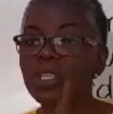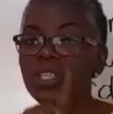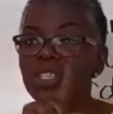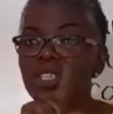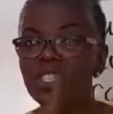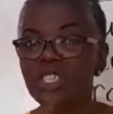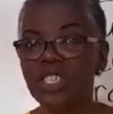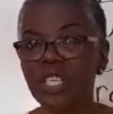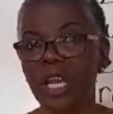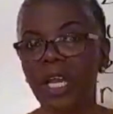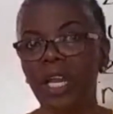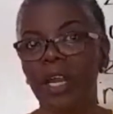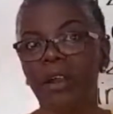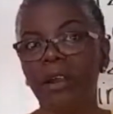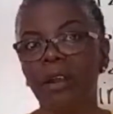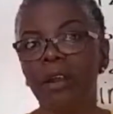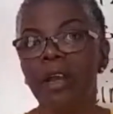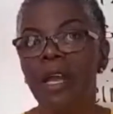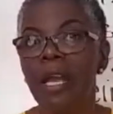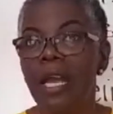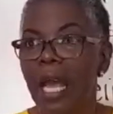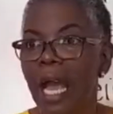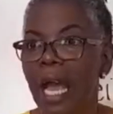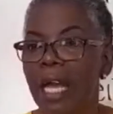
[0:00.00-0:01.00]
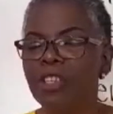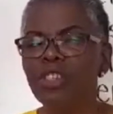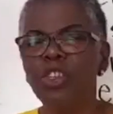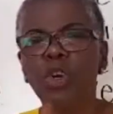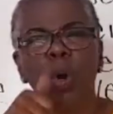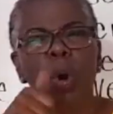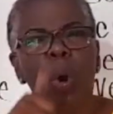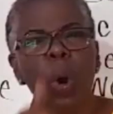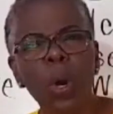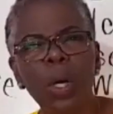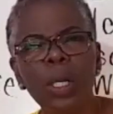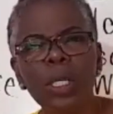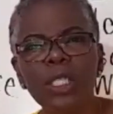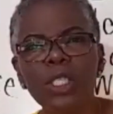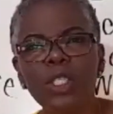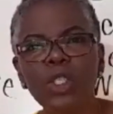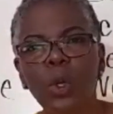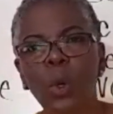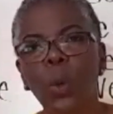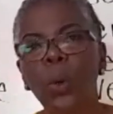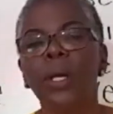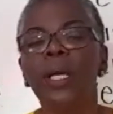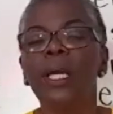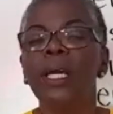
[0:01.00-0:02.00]
share, and
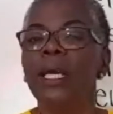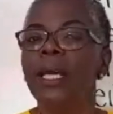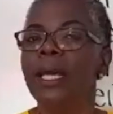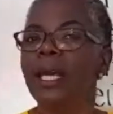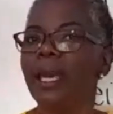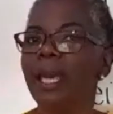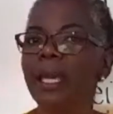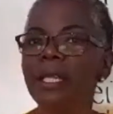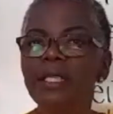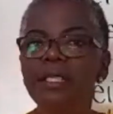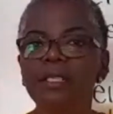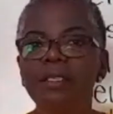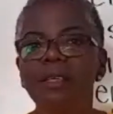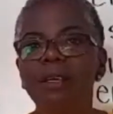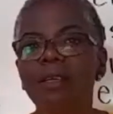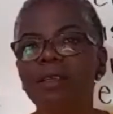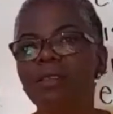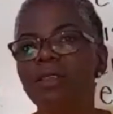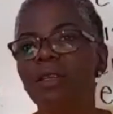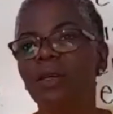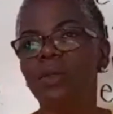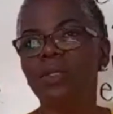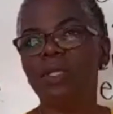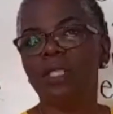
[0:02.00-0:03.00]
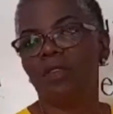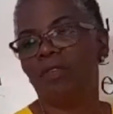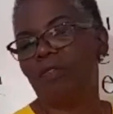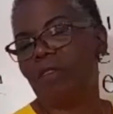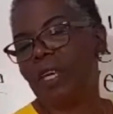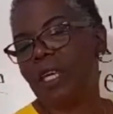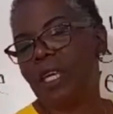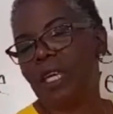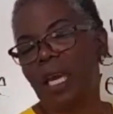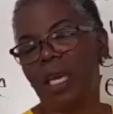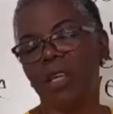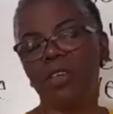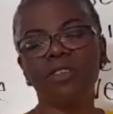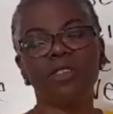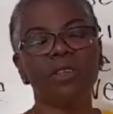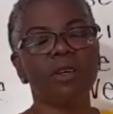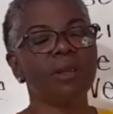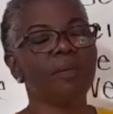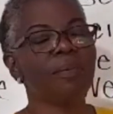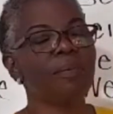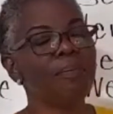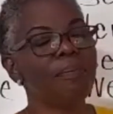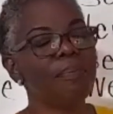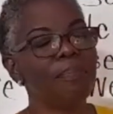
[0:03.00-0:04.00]
also hit the
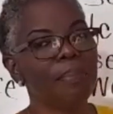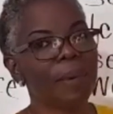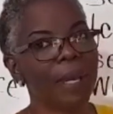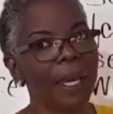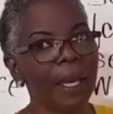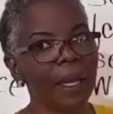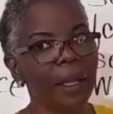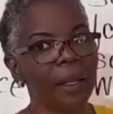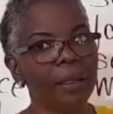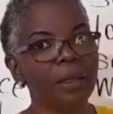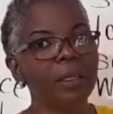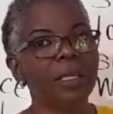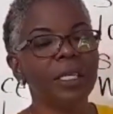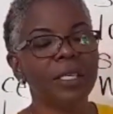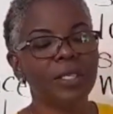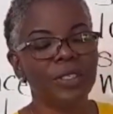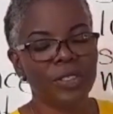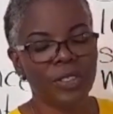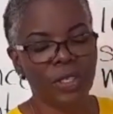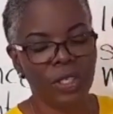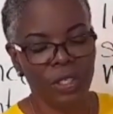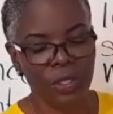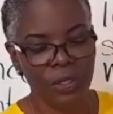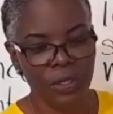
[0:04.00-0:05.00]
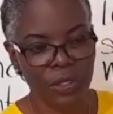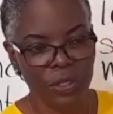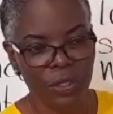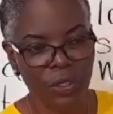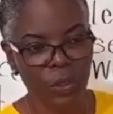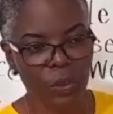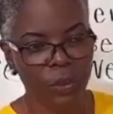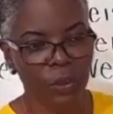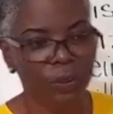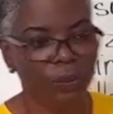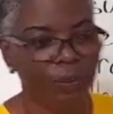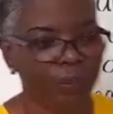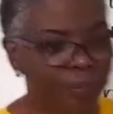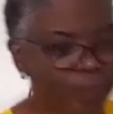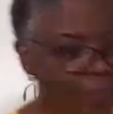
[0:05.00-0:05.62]
notification bell. See you soon.